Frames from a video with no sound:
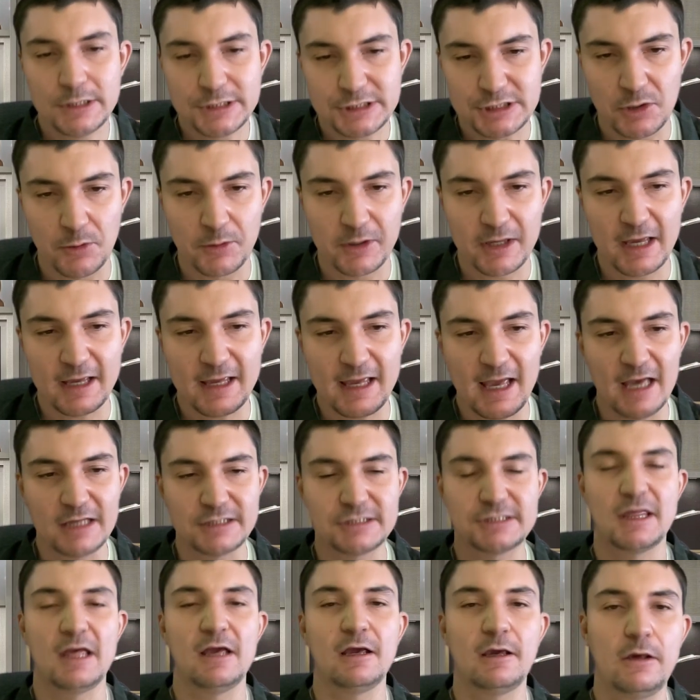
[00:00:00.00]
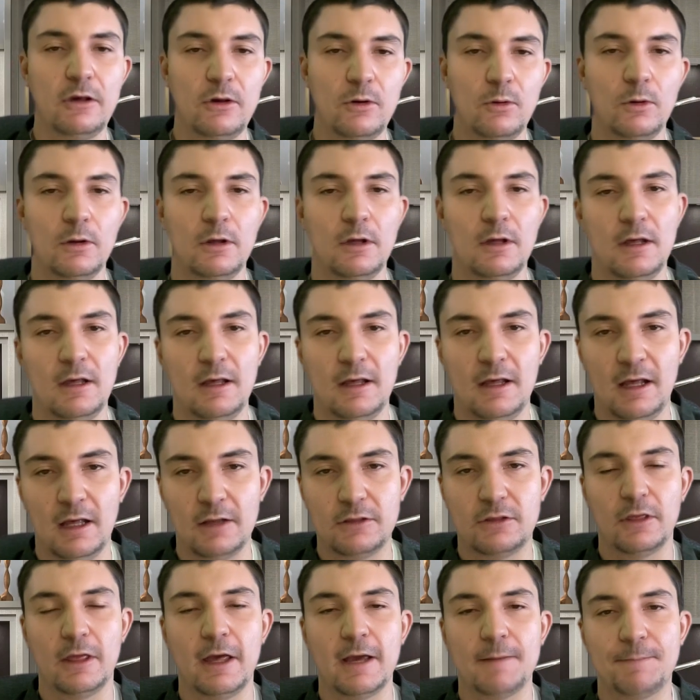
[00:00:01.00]
So again, guys, thank you.
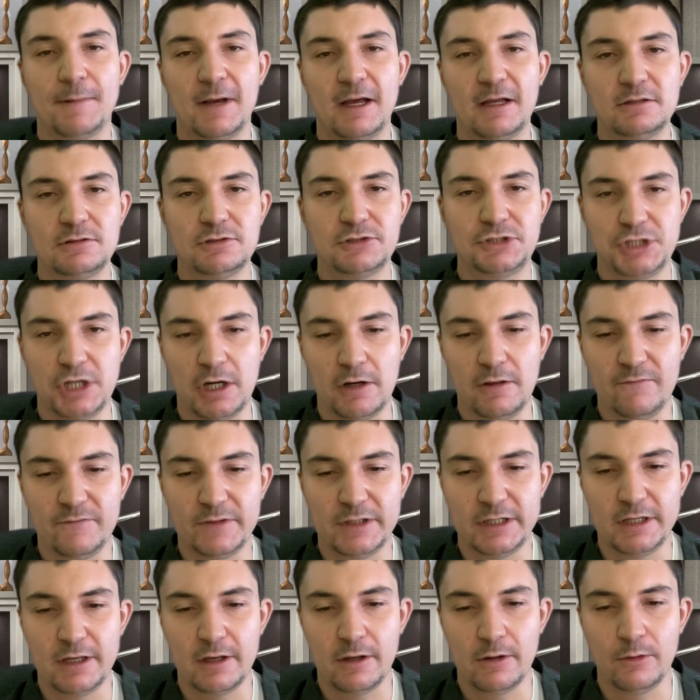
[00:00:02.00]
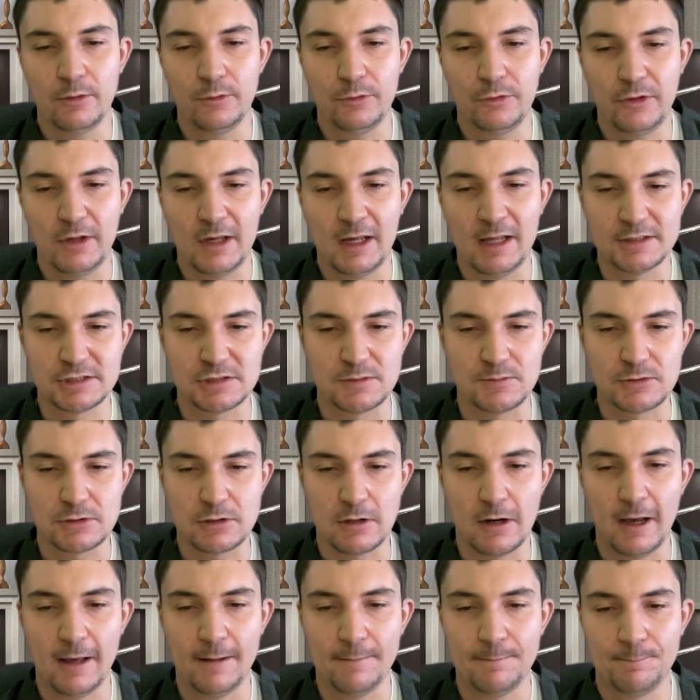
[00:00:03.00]
Hit the like button, share the videos, and
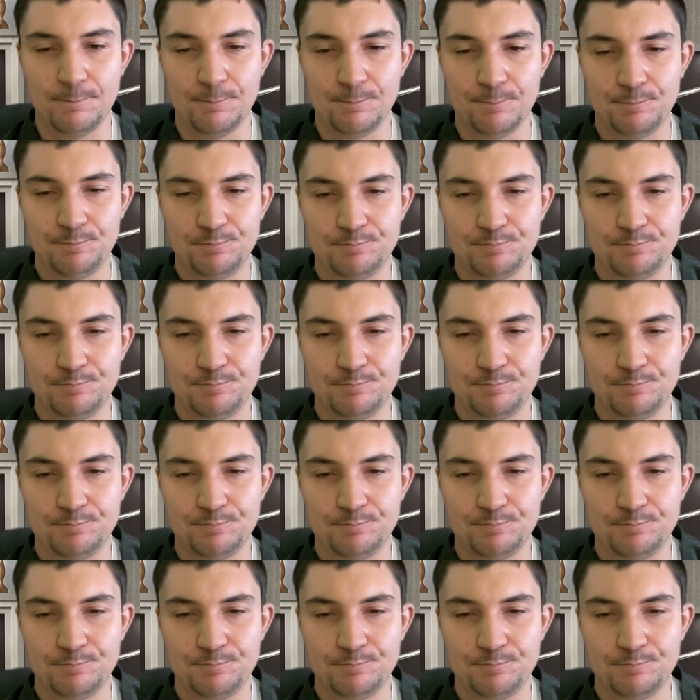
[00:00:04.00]
subscribe.